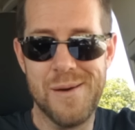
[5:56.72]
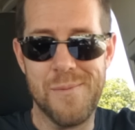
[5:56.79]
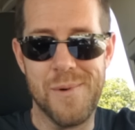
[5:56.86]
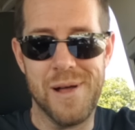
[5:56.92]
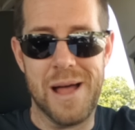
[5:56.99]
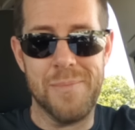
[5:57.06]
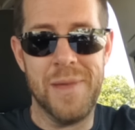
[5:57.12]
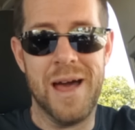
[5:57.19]

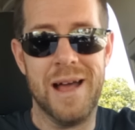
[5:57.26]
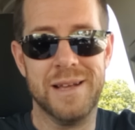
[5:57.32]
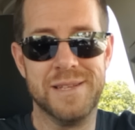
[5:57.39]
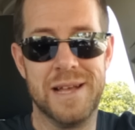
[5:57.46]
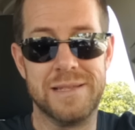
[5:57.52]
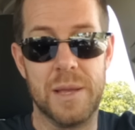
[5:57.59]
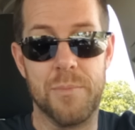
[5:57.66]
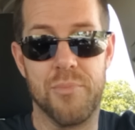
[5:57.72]
Well, I'm not
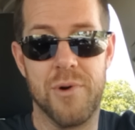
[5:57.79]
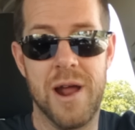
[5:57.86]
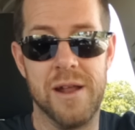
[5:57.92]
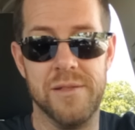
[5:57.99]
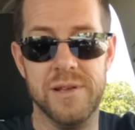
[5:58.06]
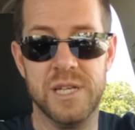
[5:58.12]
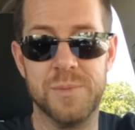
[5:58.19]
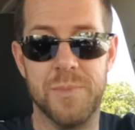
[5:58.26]
exactly proud
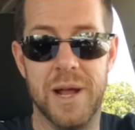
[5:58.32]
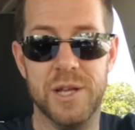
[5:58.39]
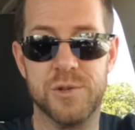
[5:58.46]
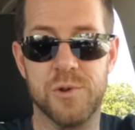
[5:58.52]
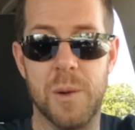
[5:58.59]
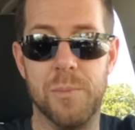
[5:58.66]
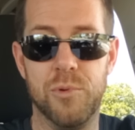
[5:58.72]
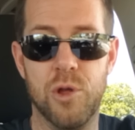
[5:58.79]
of this, but I
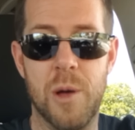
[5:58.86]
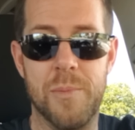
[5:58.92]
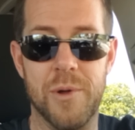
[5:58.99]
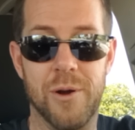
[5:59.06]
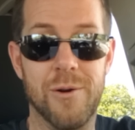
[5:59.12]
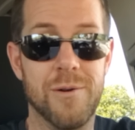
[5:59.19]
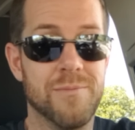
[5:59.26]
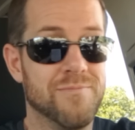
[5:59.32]
sort of blew up at
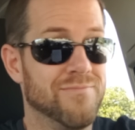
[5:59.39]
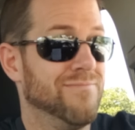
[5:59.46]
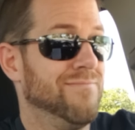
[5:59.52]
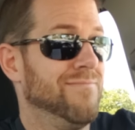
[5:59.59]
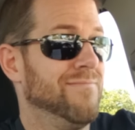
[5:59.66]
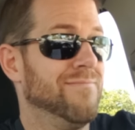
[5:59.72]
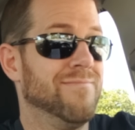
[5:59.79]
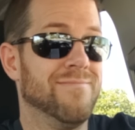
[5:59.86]
her.
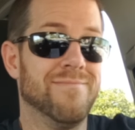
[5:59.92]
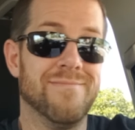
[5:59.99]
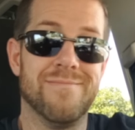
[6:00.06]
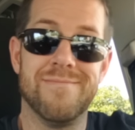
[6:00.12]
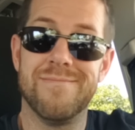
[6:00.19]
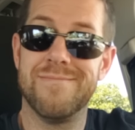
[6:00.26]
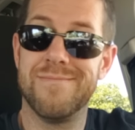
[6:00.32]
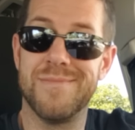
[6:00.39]

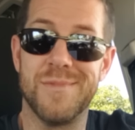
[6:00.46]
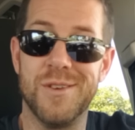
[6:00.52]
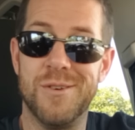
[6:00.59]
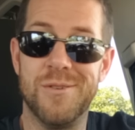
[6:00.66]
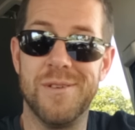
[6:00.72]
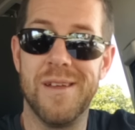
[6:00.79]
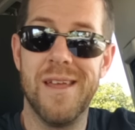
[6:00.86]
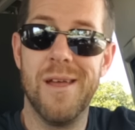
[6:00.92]

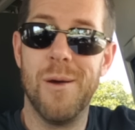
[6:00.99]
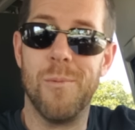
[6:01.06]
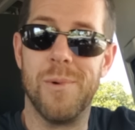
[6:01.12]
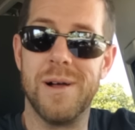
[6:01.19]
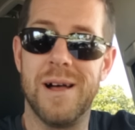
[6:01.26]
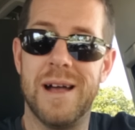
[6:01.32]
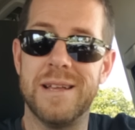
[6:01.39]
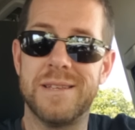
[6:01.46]
Dude,
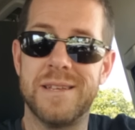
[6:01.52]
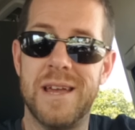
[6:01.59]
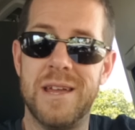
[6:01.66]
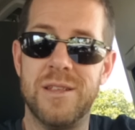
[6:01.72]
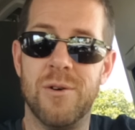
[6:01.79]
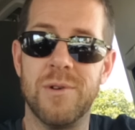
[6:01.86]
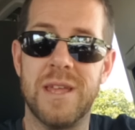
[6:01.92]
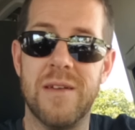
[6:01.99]
while I say
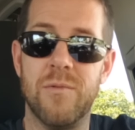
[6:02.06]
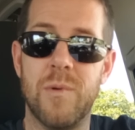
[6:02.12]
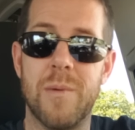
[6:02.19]
don't give